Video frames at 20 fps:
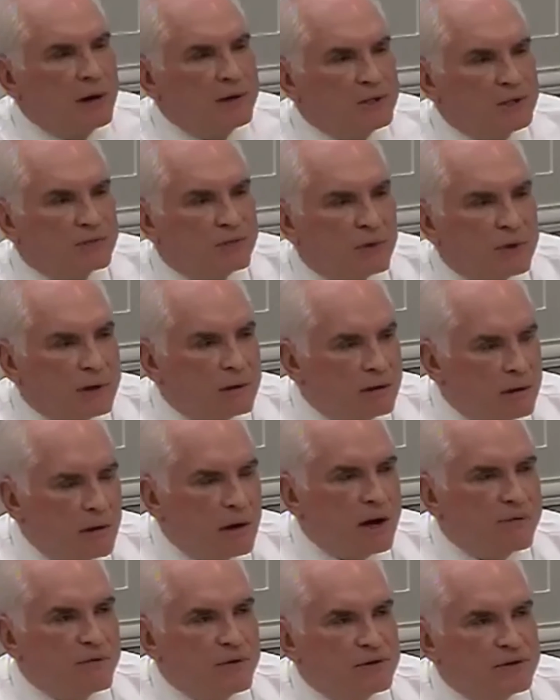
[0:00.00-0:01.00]
I just want to
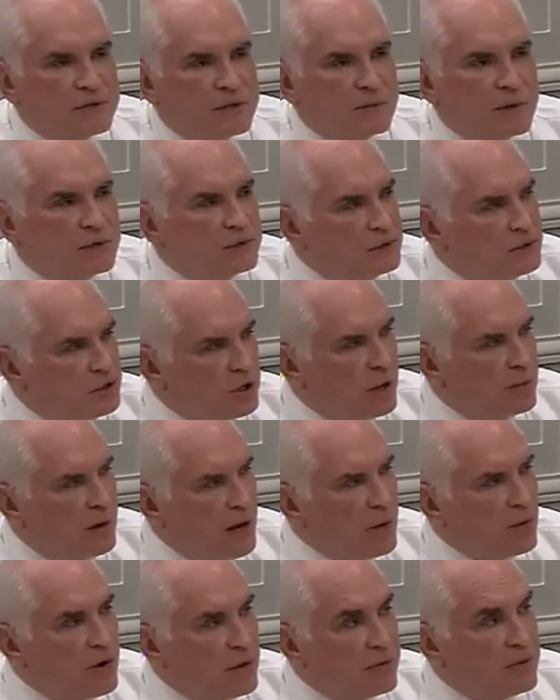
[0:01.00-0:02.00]
offer you something.
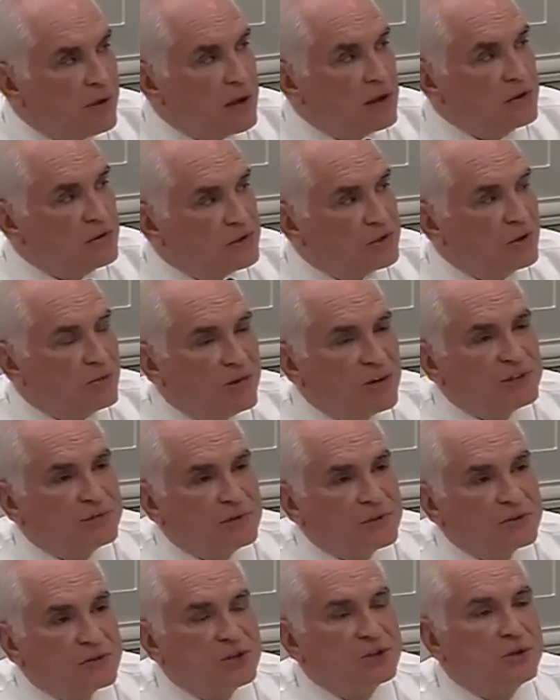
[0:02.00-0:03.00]
Chairman, I want to thank you so much for
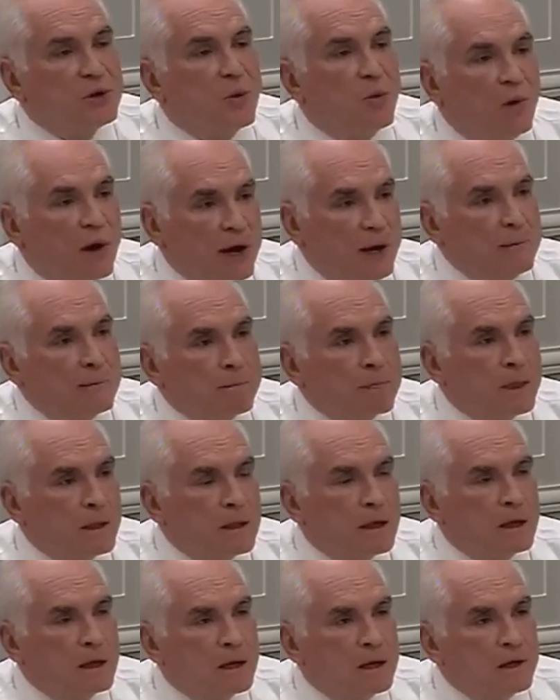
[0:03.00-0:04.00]
this, because you know what?
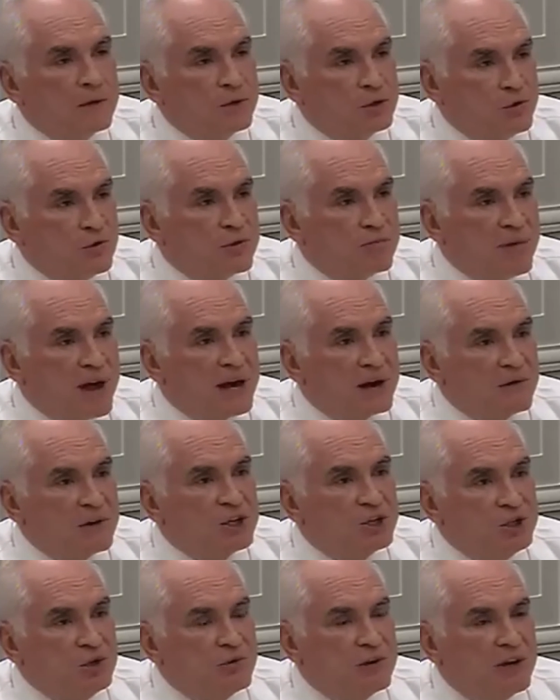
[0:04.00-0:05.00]
The truth of the matter
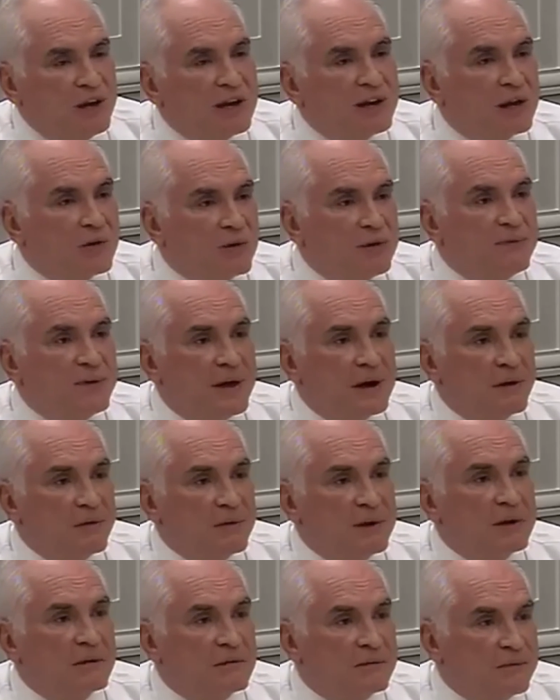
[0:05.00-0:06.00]
is you can't go in that
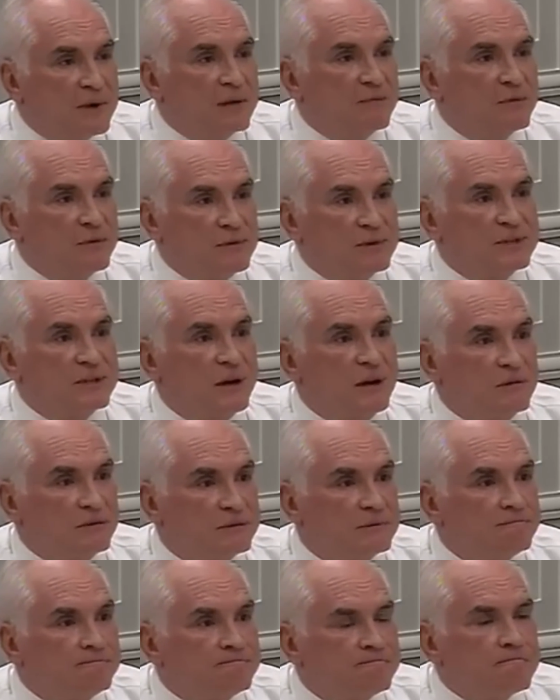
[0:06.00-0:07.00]
arena and fight for yourself.
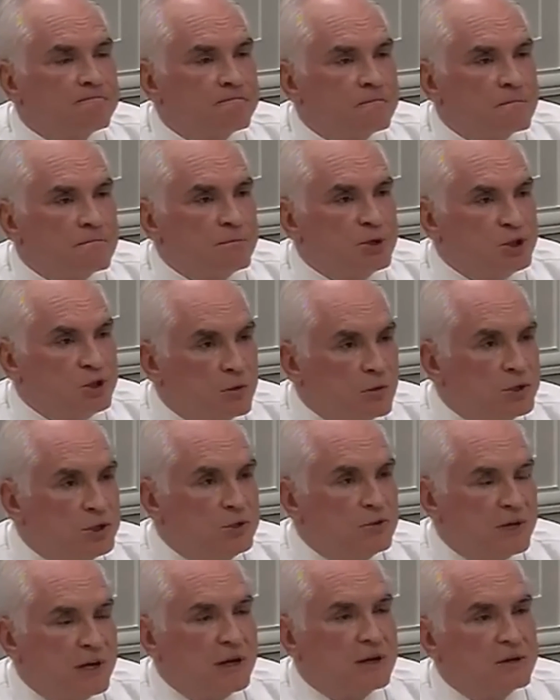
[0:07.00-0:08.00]
But you know what
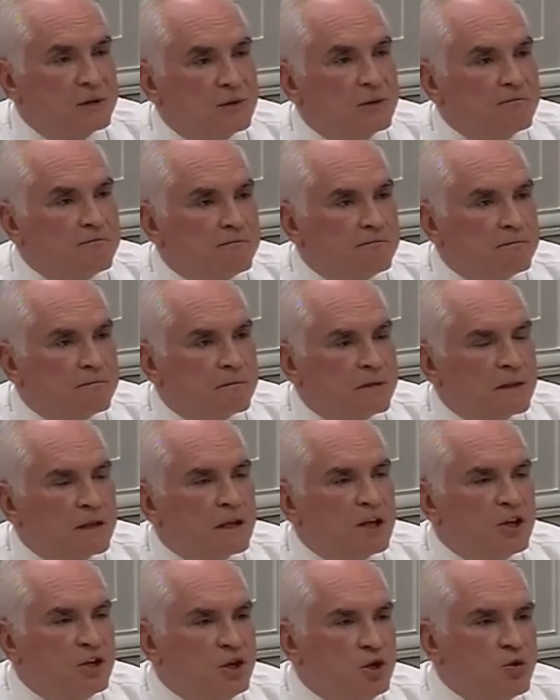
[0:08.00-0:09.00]
you can do?
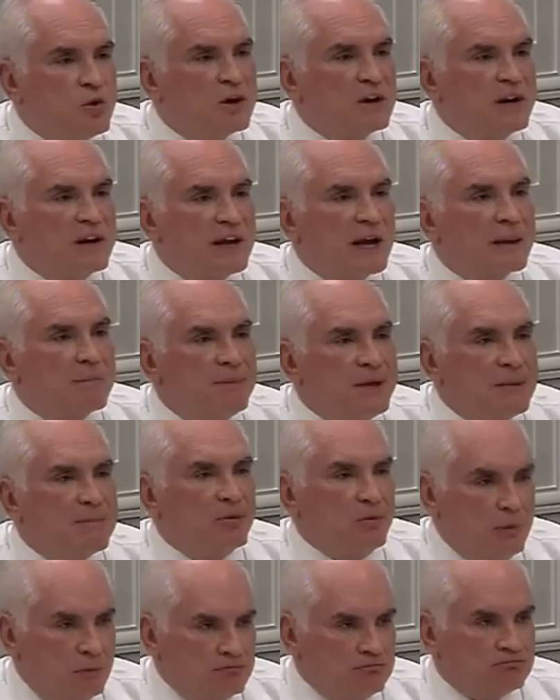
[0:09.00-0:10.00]
You can elect
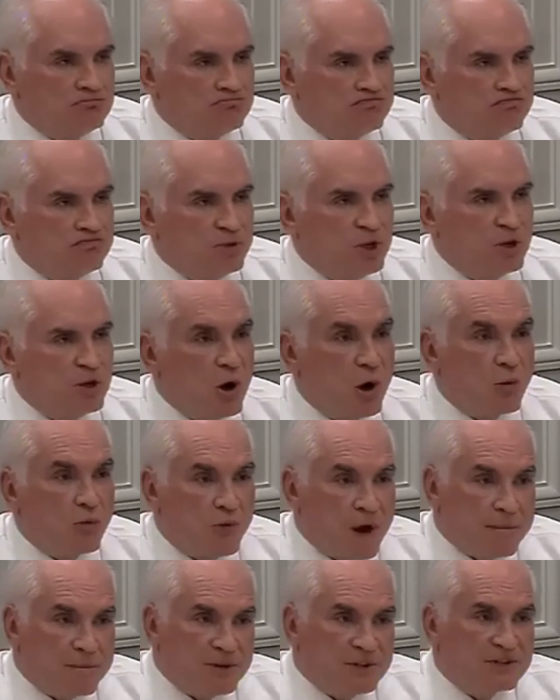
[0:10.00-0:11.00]
people to go and
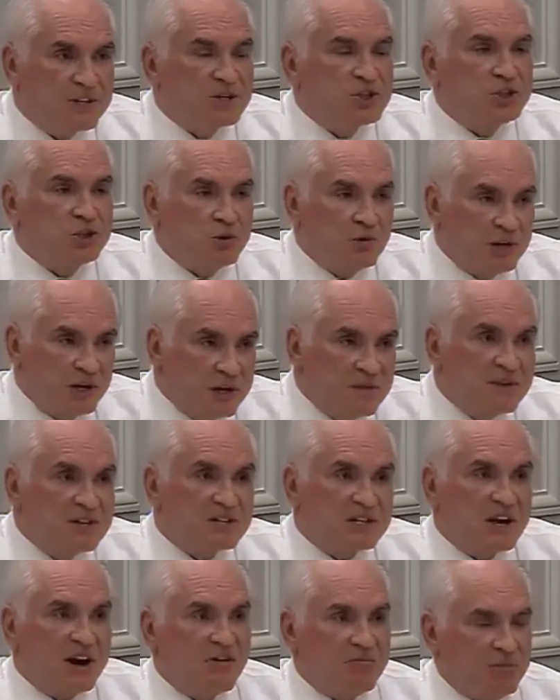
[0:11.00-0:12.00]
represent you in
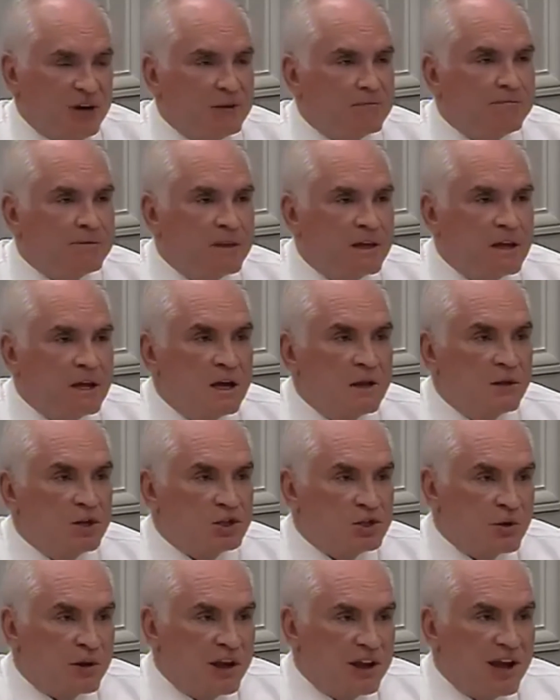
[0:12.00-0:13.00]
this government
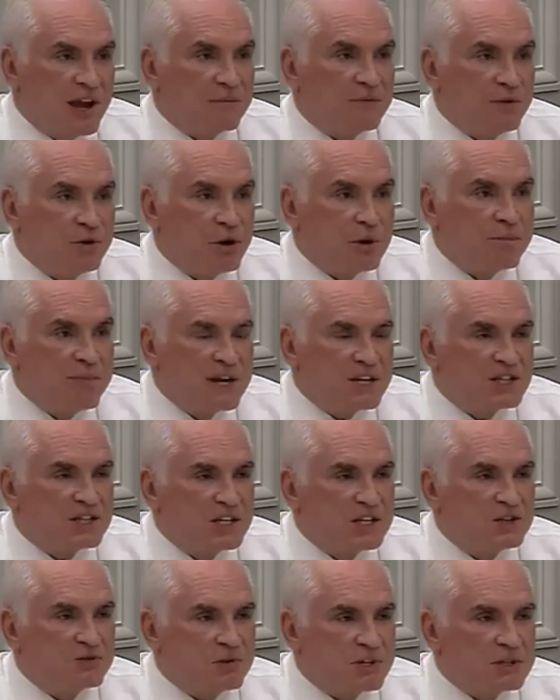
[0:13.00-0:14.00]
that's looking out for your best
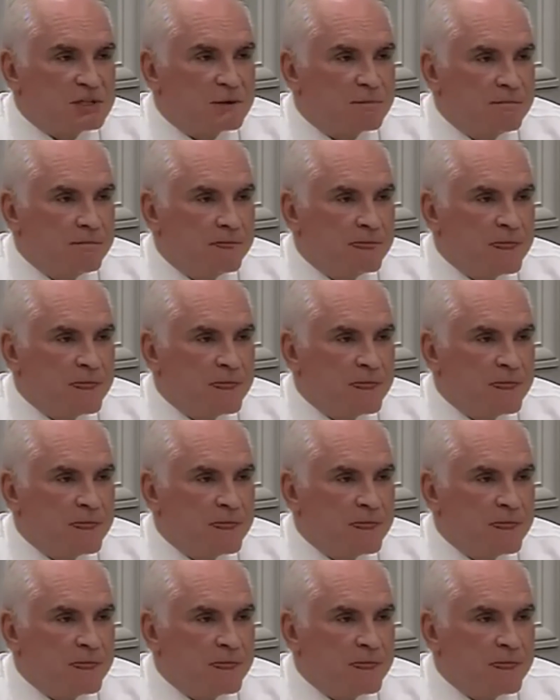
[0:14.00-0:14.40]
interest.